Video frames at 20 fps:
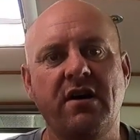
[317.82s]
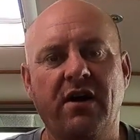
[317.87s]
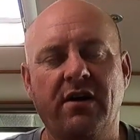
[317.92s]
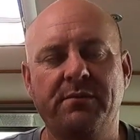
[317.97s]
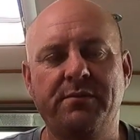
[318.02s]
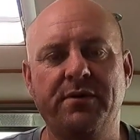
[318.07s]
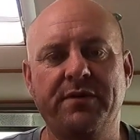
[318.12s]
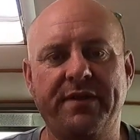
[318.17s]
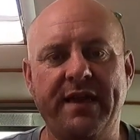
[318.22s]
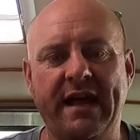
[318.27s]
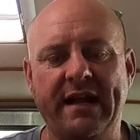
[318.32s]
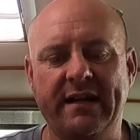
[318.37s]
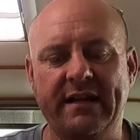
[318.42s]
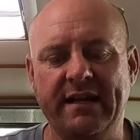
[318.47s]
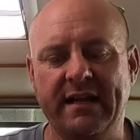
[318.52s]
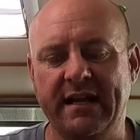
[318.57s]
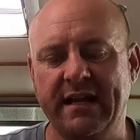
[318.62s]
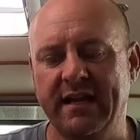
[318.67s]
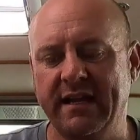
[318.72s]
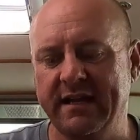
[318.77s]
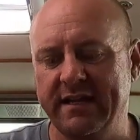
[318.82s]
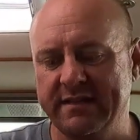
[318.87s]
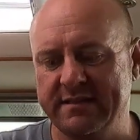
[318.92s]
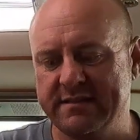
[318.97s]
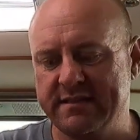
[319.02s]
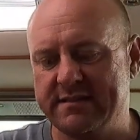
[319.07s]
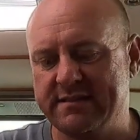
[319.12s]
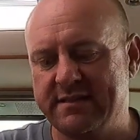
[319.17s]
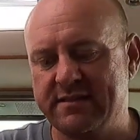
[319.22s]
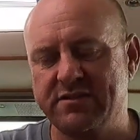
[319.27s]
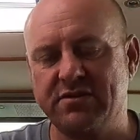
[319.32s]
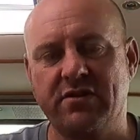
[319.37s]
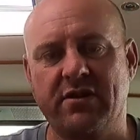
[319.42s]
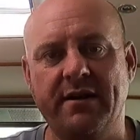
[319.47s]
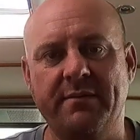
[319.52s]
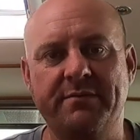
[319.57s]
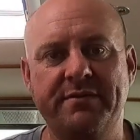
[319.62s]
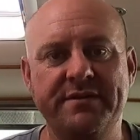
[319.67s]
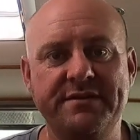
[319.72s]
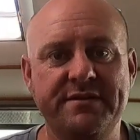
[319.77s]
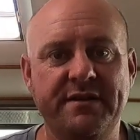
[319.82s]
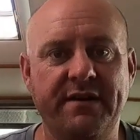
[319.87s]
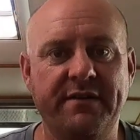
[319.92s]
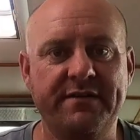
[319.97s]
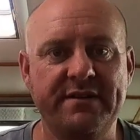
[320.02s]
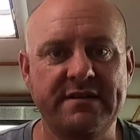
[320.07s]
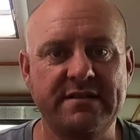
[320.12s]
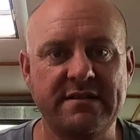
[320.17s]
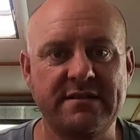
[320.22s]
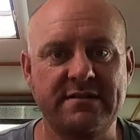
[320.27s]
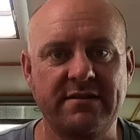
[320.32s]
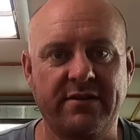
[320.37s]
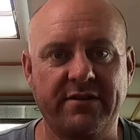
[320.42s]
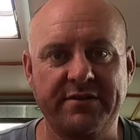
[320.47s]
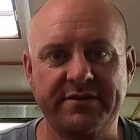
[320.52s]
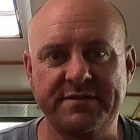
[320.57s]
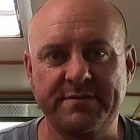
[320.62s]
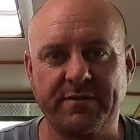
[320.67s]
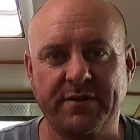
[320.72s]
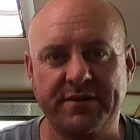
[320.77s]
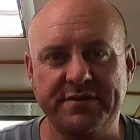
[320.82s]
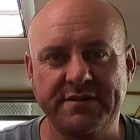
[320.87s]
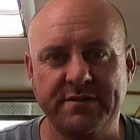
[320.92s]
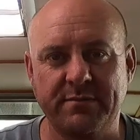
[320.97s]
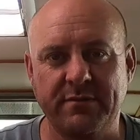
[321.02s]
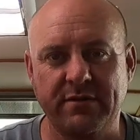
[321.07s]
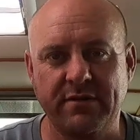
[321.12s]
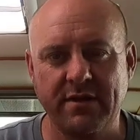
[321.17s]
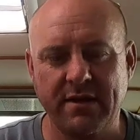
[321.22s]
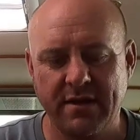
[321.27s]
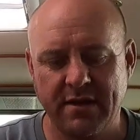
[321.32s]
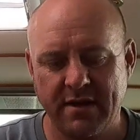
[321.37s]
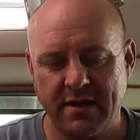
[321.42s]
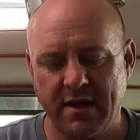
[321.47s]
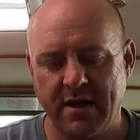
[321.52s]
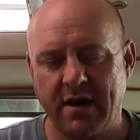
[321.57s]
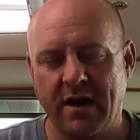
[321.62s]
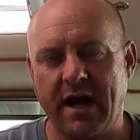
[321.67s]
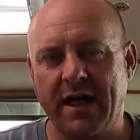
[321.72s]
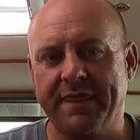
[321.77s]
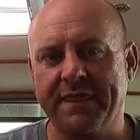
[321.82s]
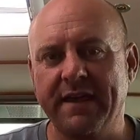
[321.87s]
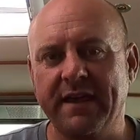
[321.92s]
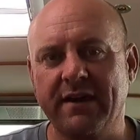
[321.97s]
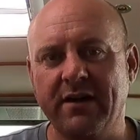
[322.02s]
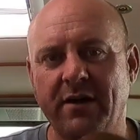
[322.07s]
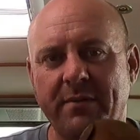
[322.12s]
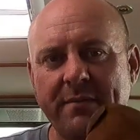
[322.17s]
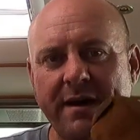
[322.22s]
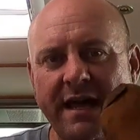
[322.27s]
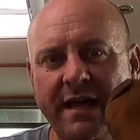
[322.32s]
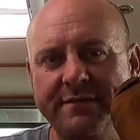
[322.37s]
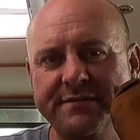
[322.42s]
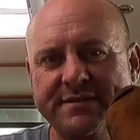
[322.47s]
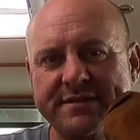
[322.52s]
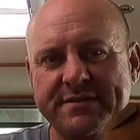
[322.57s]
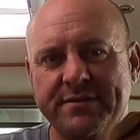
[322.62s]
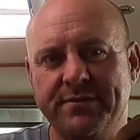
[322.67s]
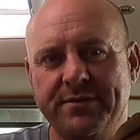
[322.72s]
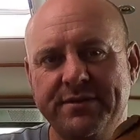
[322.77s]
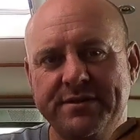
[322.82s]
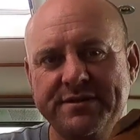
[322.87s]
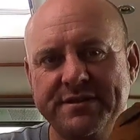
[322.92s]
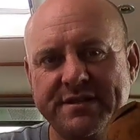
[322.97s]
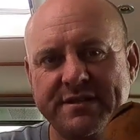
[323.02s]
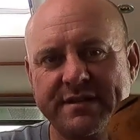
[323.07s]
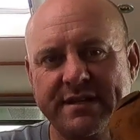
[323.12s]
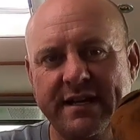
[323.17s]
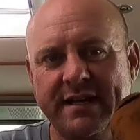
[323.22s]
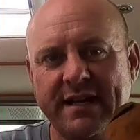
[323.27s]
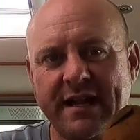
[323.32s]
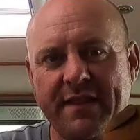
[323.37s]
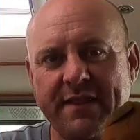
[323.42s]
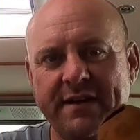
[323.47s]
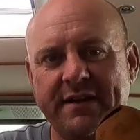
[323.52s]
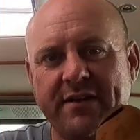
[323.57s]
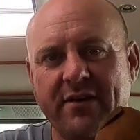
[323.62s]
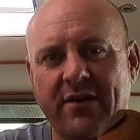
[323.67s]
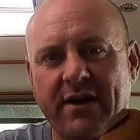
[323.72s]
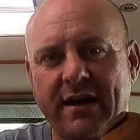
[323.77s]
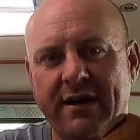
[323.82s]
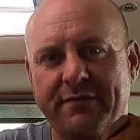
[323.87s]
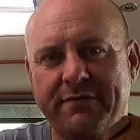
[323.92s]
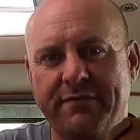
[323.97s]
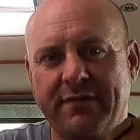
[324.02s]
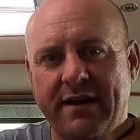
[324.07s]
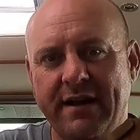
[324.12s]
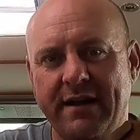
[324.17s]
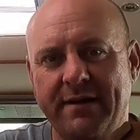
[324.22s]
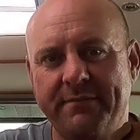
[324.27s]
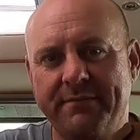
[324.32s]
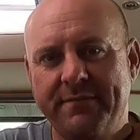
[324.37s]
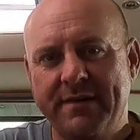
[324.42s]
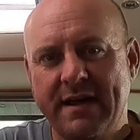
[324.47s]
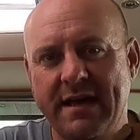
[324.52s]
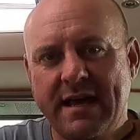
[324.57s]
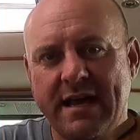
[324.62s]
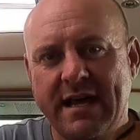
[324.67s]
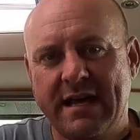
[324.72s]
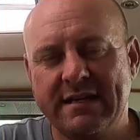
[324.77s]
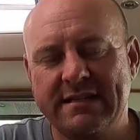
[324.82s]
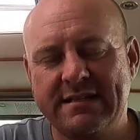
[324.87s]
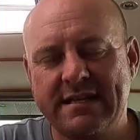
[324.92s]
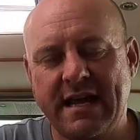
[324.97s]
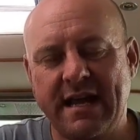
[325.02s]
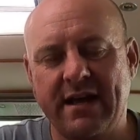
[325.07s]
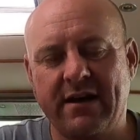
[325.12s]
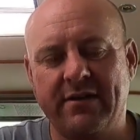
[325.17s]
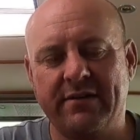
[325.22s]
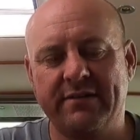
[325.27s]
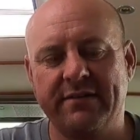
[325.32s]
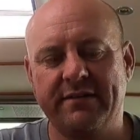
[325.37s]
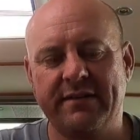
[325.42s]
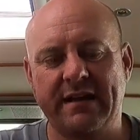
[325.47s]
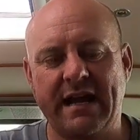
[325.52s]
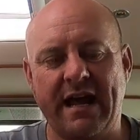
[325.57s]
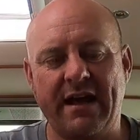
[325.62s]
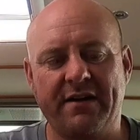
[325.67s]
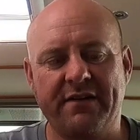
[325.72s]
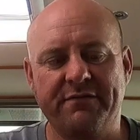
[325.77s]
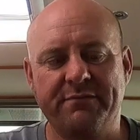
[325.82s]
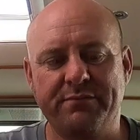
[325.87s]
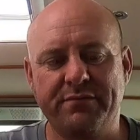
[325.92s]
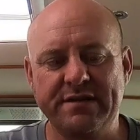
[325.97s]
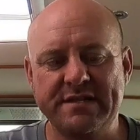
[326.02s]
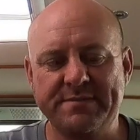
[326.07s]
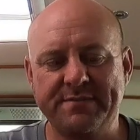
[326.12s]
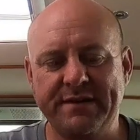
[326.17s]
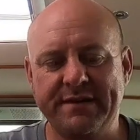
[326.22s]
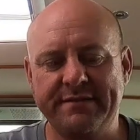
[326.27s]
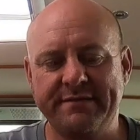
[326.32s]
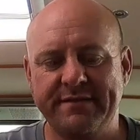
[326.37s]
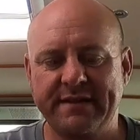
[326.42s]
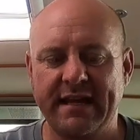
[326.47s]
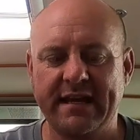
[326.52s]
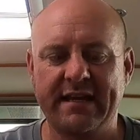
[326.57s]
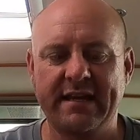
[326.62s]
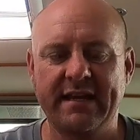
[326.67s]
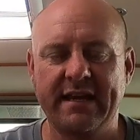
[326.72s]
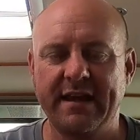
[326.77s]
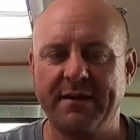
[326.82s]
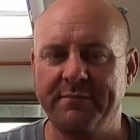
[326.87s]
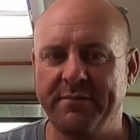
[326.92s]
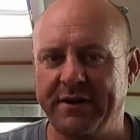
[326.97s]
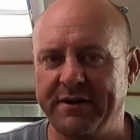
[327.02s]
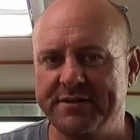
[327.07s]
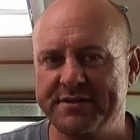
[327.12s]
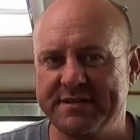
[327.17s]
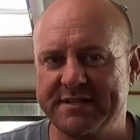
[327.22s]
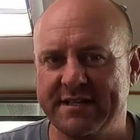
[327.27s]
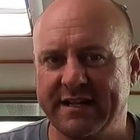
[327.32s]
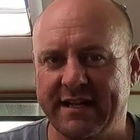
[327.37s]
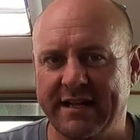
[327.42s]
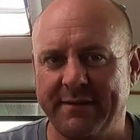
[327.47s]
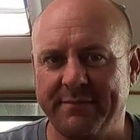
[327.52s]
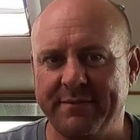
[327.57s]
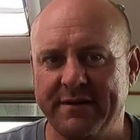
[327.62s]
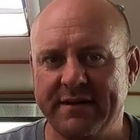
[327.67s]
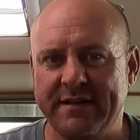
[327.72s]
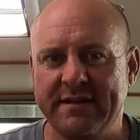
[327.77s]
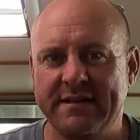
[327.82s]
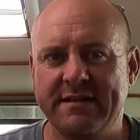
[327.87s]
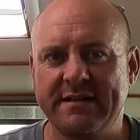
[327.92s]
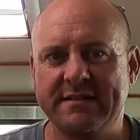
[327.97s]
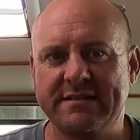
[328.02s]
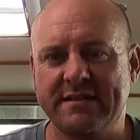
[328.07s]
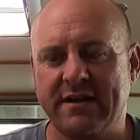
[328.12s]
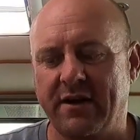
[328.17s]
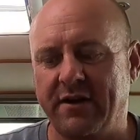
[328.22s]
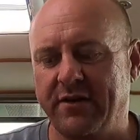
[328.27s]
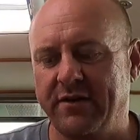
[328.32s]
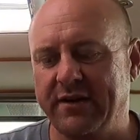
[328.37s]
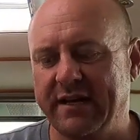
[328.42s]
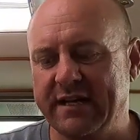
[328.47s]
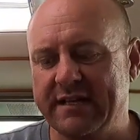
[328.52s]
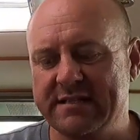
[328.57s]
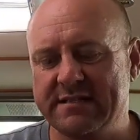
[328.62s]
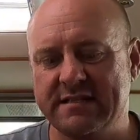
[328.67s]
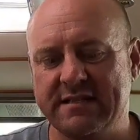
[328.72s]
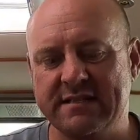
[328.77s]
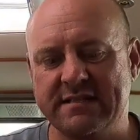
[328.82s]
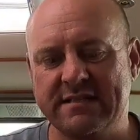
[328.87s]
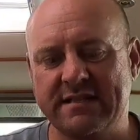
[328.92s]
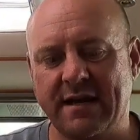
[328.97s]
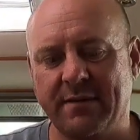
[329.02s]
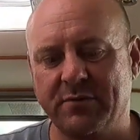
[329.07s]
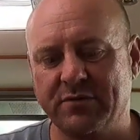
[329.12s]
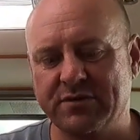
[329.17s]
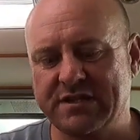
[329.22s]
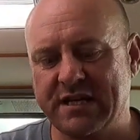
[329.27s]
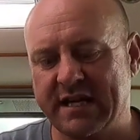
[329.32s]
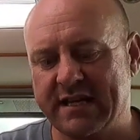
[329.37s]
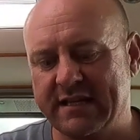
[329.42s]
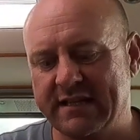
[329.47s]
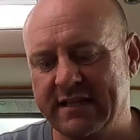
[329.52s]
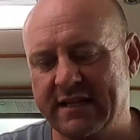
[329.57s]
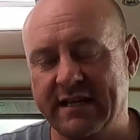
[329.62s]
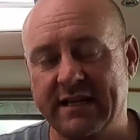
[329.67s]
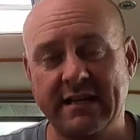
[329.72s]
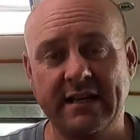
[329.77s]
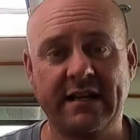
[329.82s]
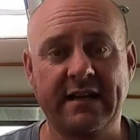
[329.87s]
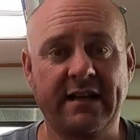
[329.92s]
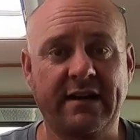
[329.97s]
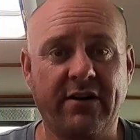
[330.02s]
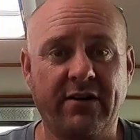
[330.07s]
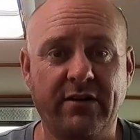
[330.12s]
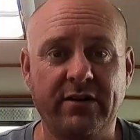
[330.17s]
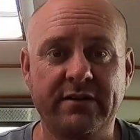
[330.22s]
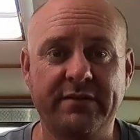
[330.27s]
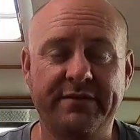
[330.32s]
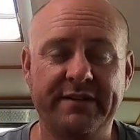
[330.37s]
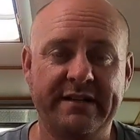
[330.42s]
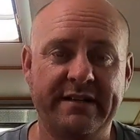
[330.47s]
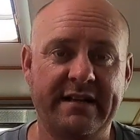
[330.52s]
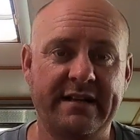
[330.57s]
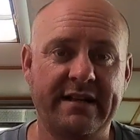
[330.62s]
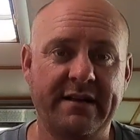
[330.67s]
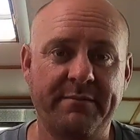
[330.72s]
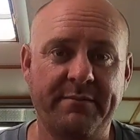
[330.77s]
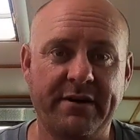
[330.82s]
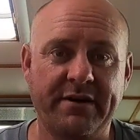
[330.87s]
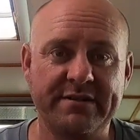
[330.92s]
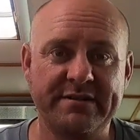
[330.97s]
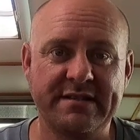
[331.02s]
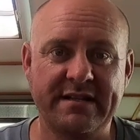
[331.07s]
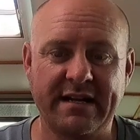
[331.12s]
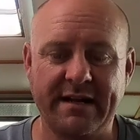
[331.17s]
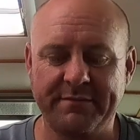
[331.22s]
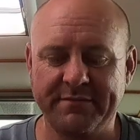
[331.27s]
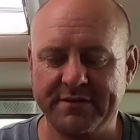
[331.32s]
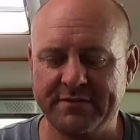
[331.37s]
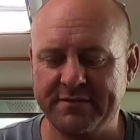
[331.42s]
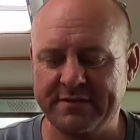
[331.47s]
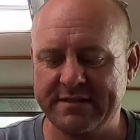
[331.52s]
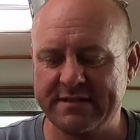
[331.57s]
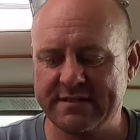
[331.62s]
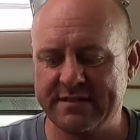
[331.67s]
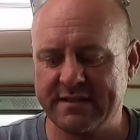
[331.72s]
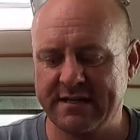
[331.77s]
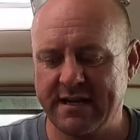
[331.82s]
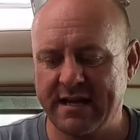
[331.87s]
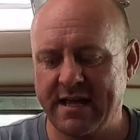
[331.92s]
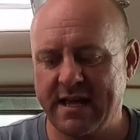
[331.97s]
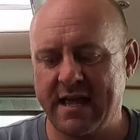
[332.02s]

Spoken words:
I'll put that in here just to try and preserve this as long as possible. I think I may have sourced another diaphragm down out of Brisbane that can get posted up. So he's just double checking that he can get a hold of it and then post it up to us.